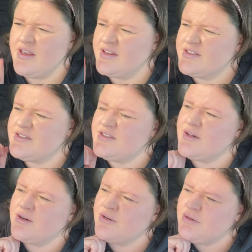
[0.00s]

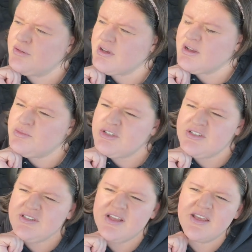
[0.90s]
so I'm
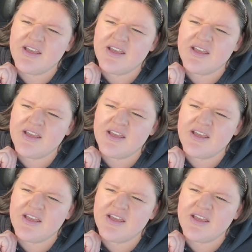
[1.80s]
just like,